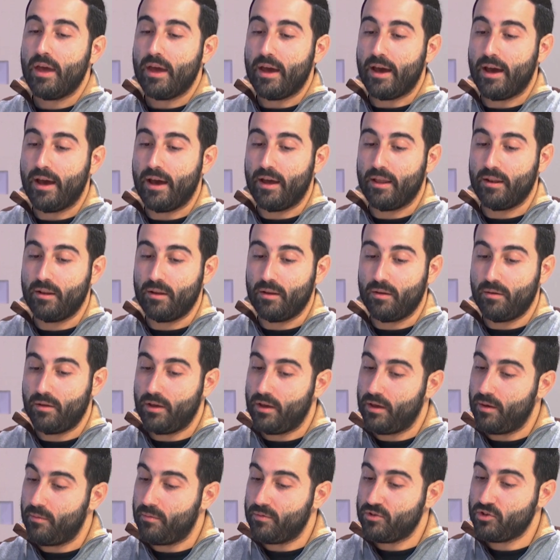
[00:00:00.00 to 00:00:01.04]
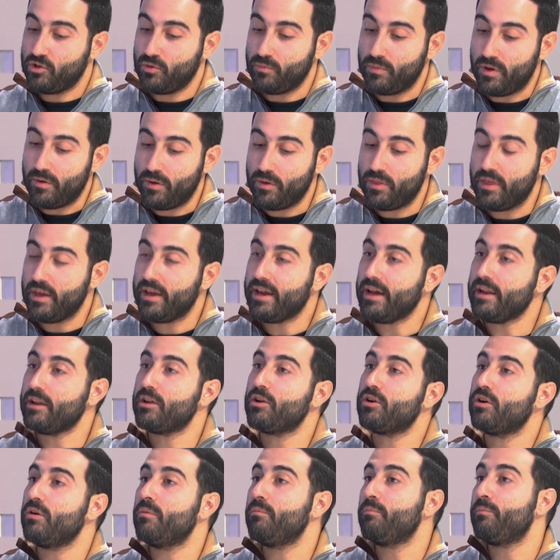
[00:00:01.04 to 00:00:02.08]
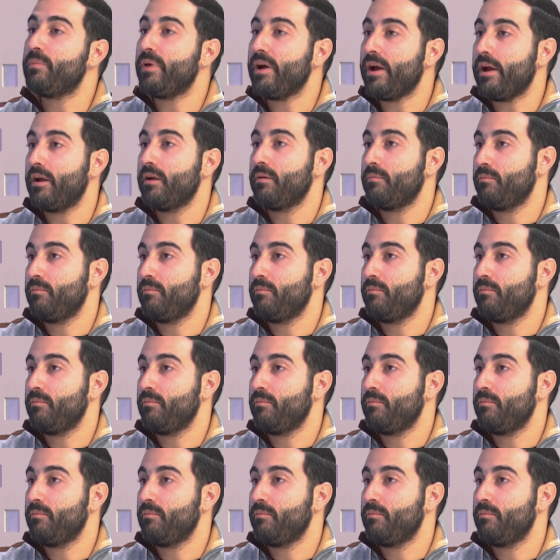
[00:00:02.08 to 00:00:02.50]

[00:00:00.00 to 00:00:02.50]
And so maybe they can compare